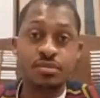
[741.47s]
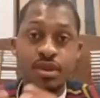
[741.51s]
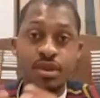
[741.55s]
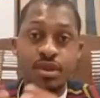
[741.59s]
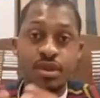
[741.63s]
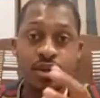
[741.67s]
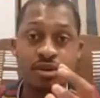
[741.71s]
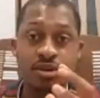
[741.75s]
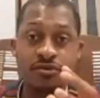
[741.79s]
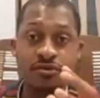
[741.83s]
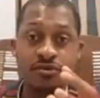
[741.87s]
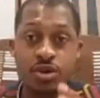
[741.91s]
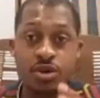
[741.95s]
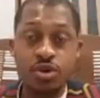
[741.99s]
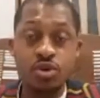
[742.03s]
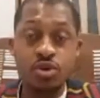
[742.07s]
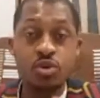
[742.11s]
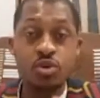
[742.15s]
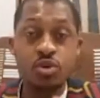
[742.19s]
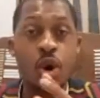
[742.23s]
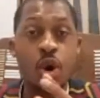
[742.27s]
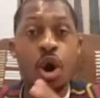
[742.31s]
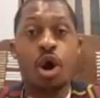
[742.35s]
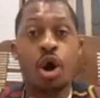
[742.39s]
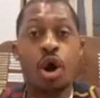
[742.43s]
If
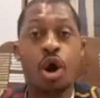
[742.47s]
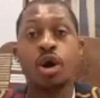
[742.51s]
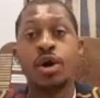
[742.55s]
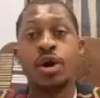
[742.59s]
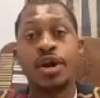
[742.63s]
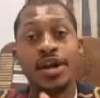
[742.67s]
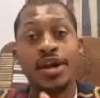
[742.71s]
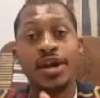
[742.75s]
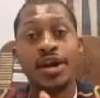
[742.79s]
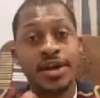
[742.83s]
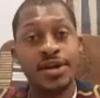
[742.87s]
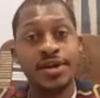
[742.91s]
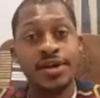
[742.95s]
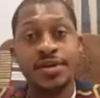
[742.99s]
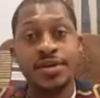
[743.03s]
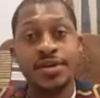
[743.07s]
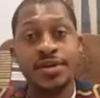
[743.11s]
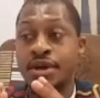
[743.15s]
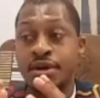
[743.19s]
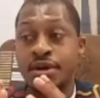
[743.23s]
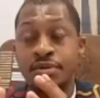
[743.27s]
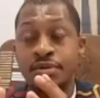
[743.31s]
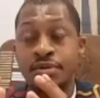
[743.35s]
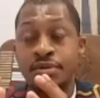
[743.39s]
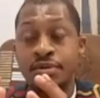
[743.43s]
you are in
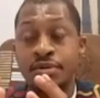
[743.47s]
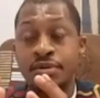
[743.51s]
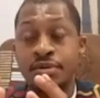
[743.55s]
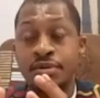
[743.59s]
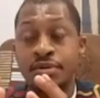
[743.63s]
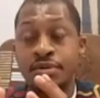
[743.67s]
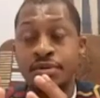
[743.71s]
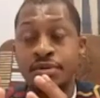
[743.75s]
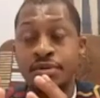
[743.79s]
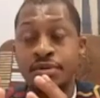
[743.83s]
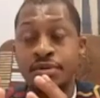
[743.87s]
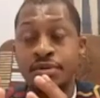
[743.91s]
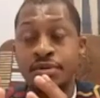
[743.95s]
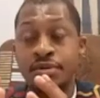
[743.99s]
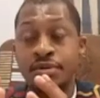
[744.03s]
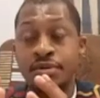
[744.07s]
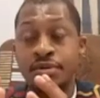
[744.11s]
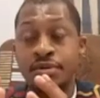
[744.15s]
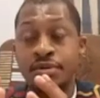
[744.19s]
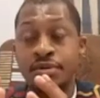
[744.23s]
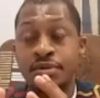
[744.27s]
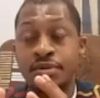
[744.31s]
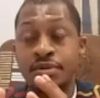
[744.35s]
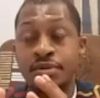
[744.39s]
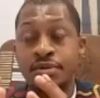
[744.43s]
a
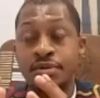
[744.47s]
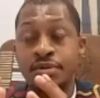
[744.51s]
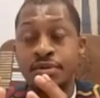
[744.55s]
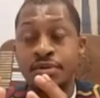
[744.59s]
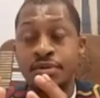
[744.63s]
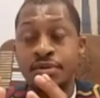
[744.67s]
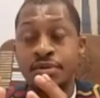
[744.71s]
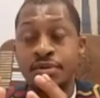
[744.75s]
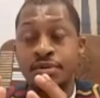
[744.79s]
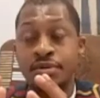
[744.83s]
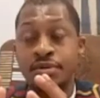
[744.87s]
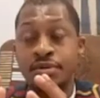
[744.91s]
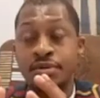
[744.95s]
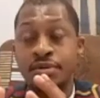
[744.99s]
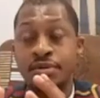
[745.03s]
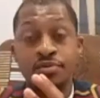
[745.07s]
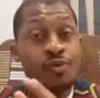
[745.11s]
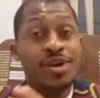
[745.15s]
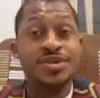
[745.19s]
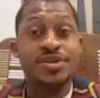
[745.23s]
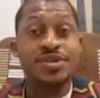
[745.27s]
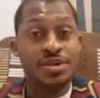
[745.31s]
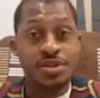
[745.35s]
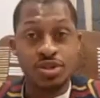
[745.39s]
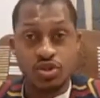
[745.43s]
resident
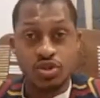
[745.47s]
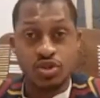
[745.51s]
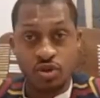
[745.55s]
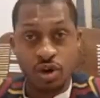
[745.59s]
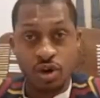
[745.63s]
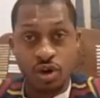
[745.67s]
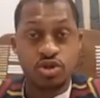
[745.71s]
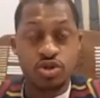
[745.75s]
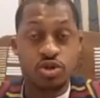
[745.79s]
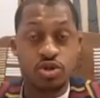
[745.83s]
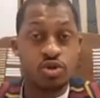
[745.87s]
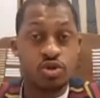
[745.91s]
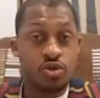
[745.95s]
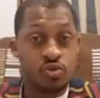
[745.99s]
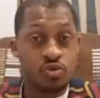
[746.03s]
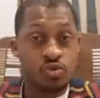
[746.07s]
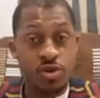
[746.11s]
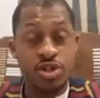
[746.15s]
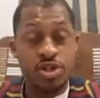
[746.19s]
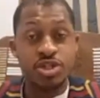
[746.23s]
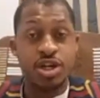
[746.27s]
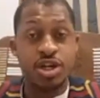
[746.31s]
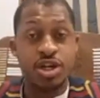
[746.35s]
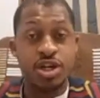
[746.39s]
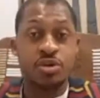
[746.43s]
structure, reach
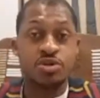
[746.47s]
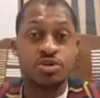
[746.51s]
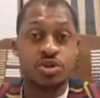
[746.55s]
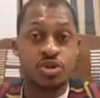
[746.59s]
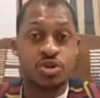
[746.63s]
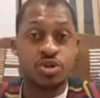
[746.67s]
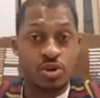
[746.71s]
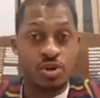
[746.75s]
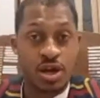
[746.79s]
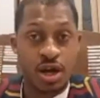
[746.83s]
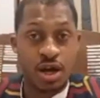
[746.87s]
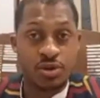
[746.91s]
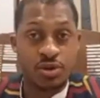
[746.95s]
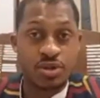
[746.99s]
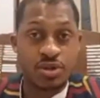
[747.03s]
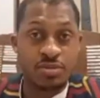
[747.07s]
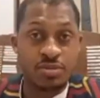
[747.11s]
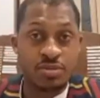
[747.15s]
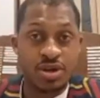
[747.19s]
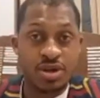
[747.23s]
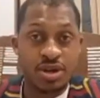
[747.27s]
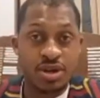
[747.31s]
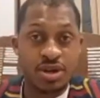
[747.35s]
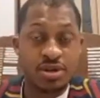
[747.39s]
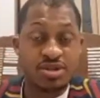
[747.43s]
out to your house
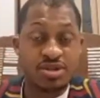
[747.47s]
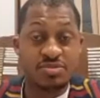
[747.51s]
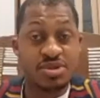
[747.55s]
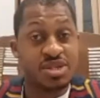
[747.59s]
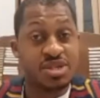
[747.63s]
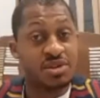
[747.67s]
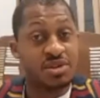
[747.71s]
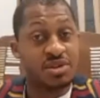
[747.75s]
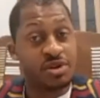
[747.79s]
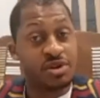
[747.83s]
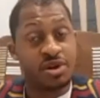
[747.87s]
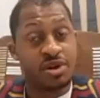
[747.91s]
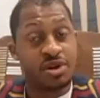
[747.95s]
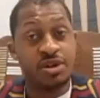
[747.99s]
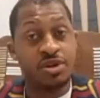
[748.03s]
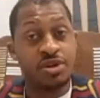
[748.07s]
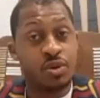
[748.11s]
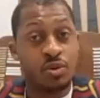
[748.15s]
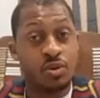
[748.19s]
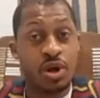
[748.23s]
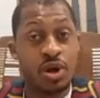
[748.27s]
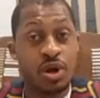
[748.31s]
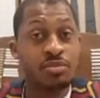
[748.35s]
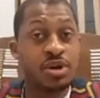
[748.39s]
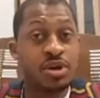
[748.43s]
committee, specifically the
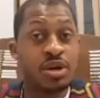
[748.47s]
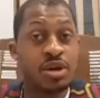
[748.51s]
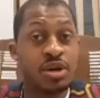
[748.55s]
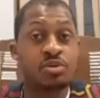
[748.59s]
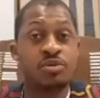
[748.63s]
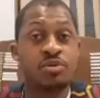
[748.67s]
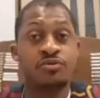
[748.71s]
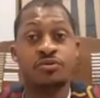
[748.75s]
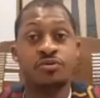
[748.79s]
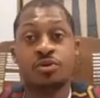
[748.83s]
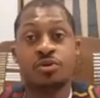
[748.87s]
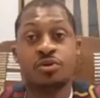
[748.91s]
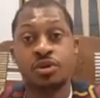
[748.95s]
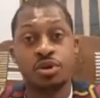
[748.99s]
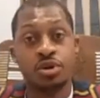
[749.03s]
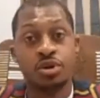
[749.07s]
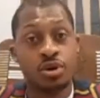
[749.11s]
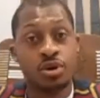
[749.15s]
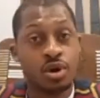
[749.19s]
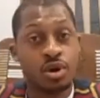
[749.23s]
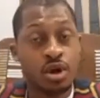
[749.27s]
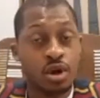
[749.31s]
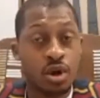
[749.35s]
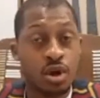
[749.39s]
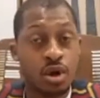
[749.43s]
well-being portfolio
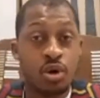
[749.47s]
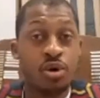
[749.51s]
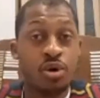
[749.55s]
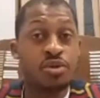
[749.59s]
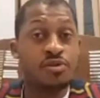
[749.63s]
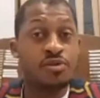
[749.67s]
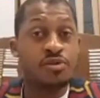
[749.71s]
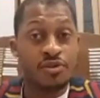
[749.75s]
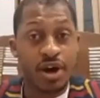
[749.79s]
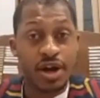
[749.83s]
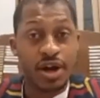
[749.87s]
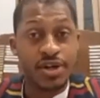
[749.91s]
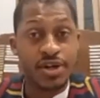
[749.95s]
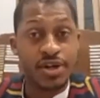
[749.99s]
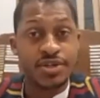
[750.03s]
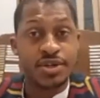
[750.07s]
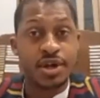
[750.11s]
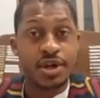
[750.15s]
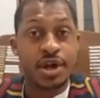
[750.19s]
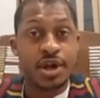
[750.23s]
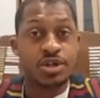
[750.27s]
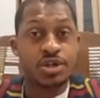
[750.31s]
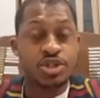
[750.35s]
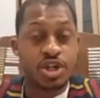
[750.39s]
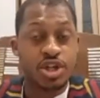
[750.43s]
or the vice
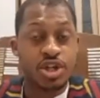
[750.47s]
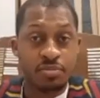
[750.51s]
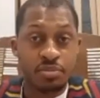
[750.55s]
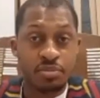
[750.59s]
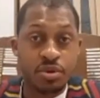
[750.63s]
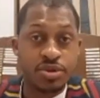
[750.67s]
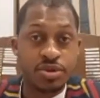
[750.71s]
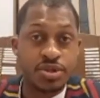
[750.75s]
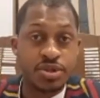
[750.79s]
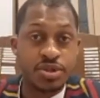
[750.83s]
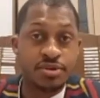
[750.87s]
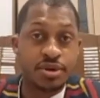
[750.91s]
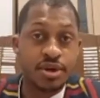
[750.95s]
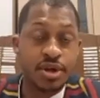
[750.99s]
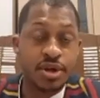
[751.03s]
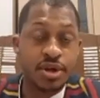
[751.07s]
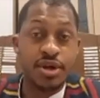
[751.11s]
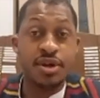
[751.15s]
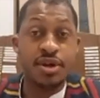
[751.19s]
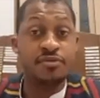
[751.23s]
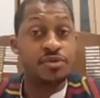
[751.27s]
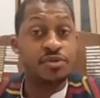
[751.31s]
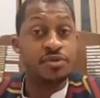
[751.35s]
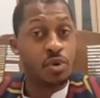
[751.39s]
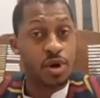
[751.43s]
chairperson. If you are
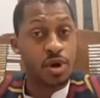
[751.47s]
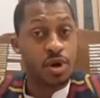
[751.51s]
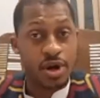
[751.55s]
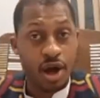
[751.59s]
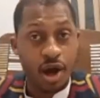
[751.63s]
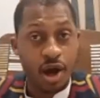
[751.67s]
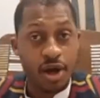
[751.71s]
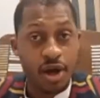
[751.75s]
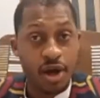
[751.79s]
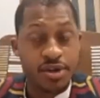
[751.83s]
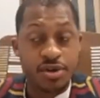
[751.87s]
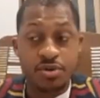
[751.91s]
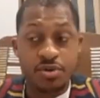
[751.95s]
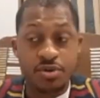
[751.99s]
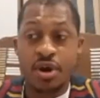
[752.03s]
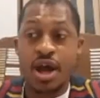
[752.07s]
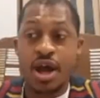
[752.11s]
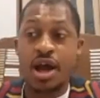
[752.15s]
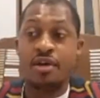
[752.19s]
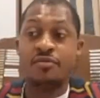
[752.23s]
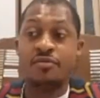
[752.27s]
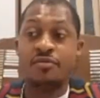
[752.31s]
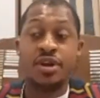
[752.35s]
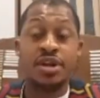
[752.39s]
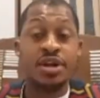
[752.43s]
not and you have any
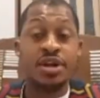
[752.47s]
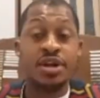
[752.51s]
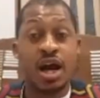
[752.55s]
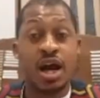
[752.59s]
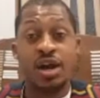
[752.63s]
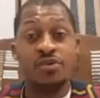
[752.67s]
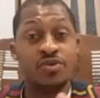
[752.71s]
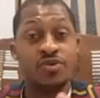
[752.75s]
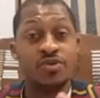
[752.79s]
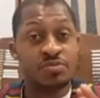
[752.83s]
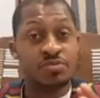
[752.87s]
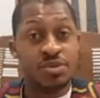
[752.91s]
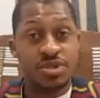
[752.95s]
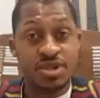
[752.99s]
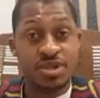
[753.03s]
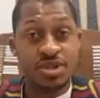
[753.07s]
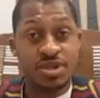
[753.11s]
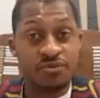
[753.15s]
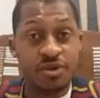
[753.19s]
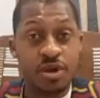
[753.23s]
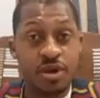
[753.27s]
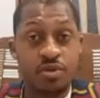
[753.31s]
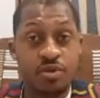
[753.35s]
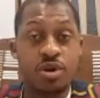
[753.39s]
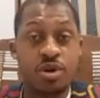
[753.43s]
kind of specific
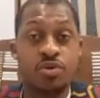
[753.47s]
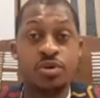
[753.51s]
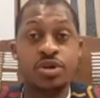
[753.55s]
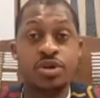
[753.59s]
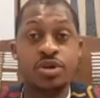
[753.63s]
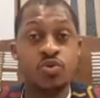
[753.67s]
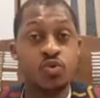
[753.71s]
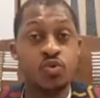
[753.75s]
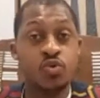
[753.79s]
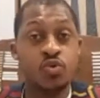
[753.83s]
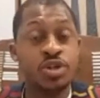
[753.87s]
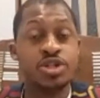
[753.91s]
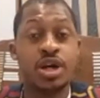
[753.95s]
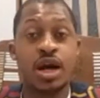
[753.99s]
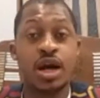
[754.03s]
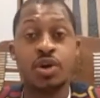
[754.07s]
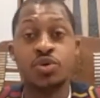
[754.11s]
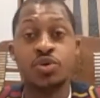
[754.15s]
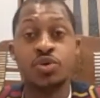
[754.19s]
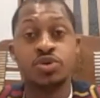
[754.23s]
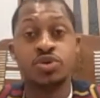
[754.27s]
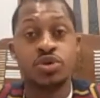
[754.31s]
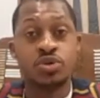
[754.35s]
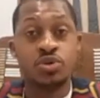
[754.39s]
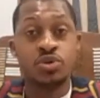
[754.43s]
queries, reach out to
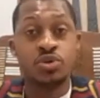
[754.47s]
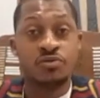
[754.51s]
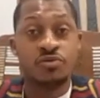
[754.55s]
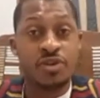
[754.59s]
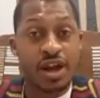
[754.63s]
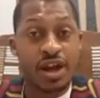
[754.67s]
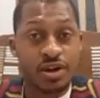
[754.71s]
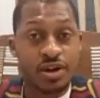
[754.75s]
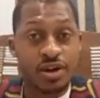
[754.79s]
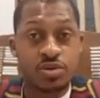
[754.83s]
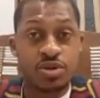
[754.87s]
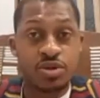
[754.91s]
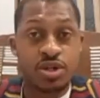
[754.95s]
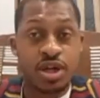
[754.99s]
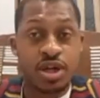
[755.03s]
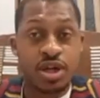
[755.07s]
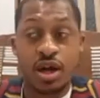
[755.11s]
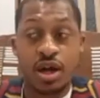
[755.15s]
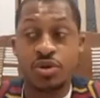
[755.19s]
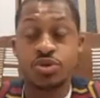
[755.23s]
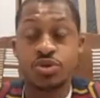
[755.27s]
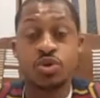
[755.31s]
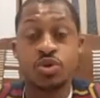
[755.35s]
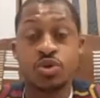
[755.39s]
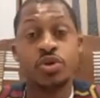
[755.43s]
your faculty house or
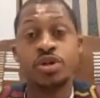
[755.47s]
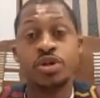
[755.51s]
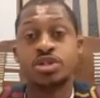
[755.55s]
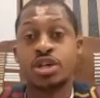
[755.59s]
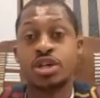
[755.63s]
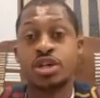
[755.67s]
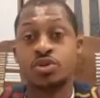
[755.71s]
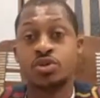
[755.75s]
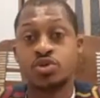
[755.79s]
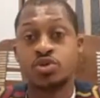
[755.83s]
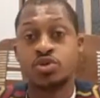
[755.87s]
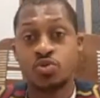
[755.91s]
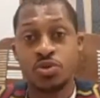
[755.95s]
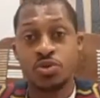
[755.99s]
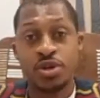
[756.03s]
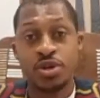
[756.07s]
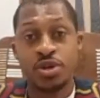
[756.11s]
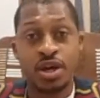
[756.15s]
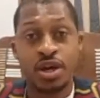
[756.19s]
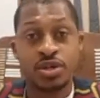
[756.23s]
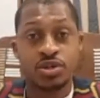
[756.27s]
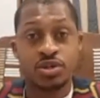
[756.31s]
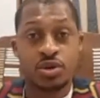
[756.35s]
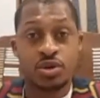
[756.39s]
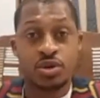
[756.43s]
reach out to the
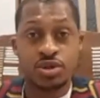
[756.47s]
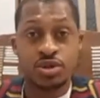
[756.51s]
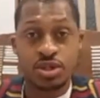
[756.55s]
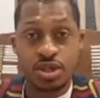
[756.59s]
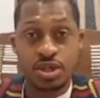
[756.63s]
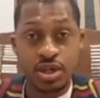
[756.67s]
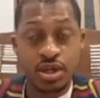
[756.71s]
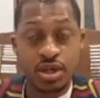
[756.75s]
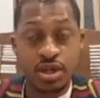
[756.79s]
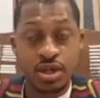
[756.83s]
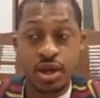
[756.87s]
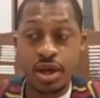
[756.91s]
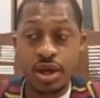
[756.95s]
SRC.